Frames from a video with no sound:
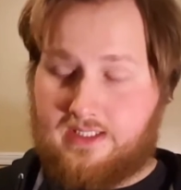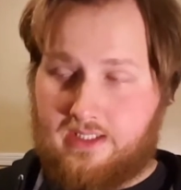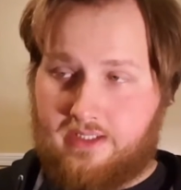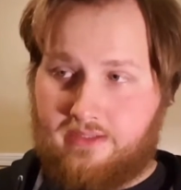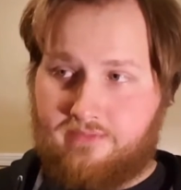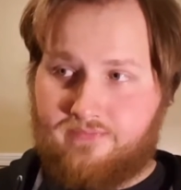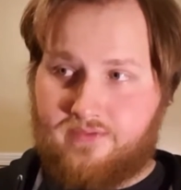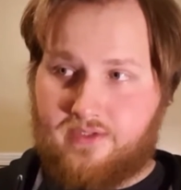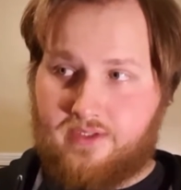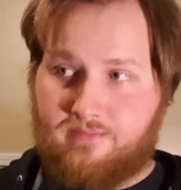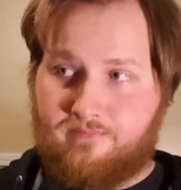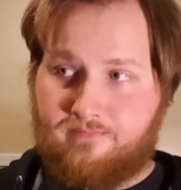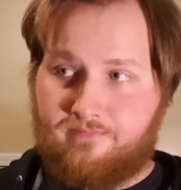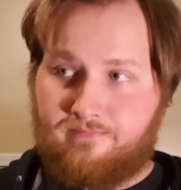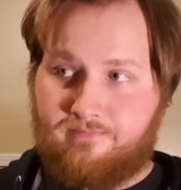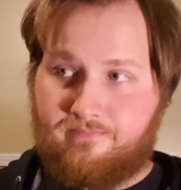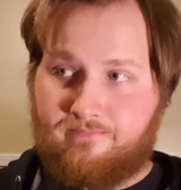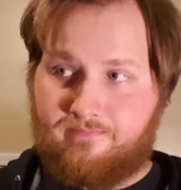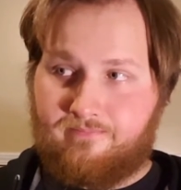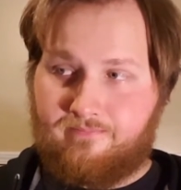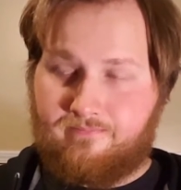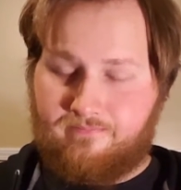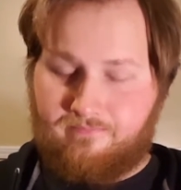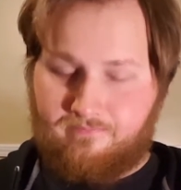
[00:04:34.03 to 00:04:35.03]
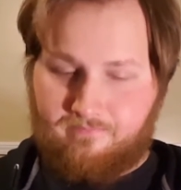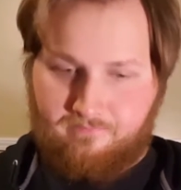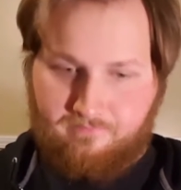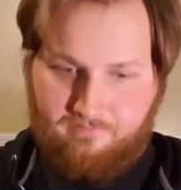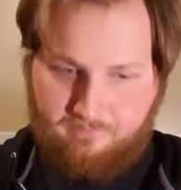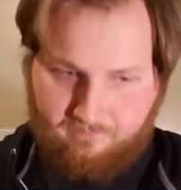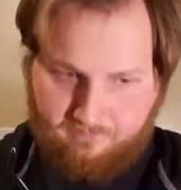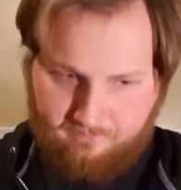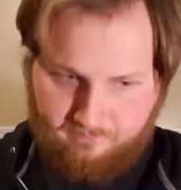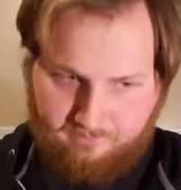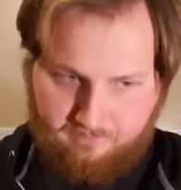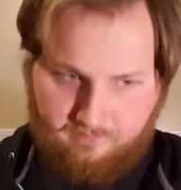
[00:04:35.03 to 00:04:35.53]
Positives?
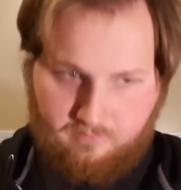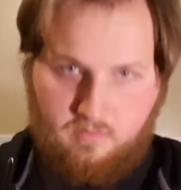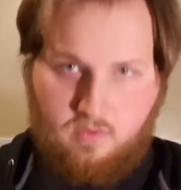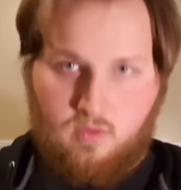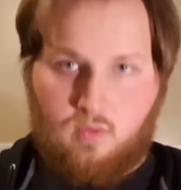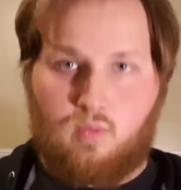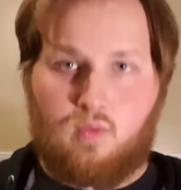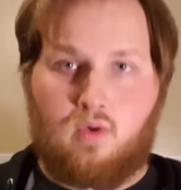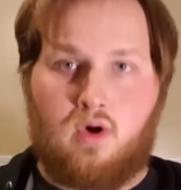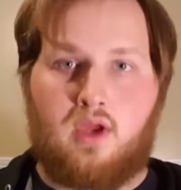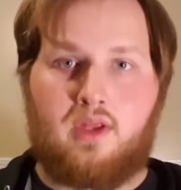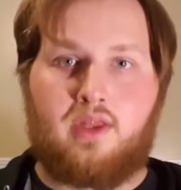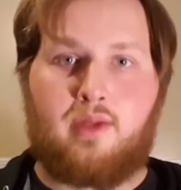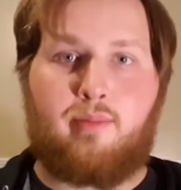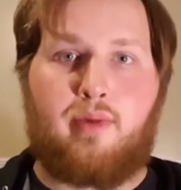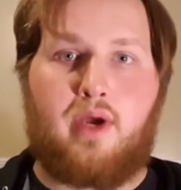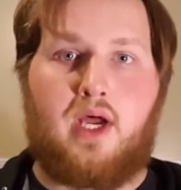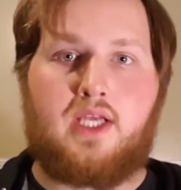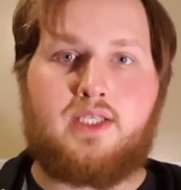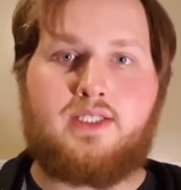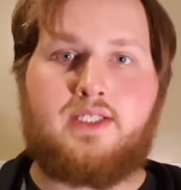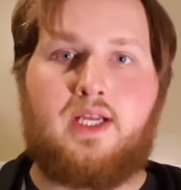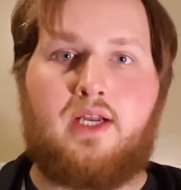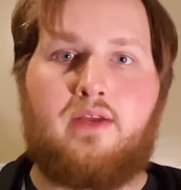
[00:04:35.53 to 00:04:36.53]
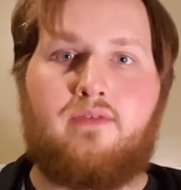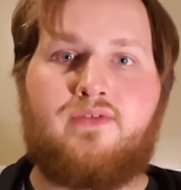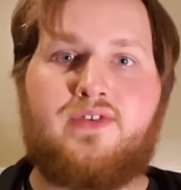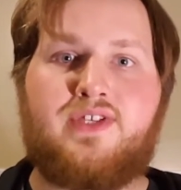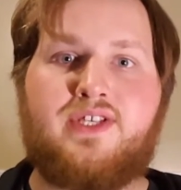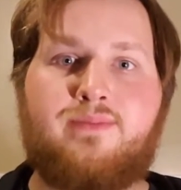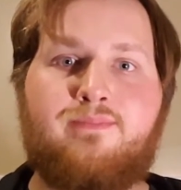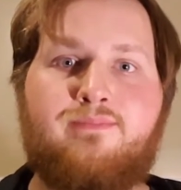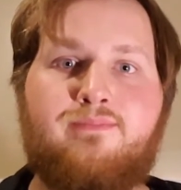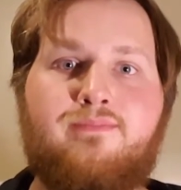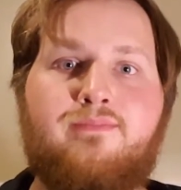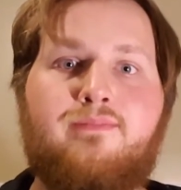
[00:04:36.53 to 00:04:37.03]
We're on the
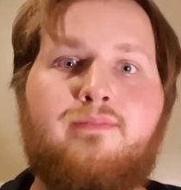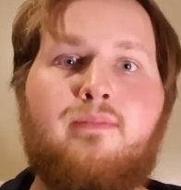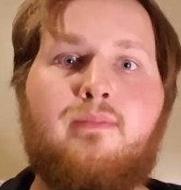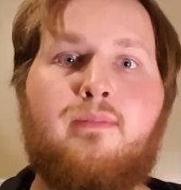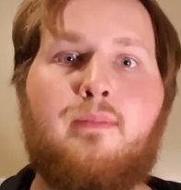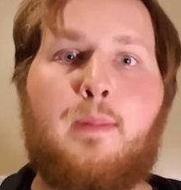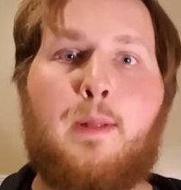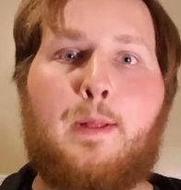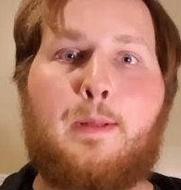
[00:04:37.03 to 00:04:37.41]
positives.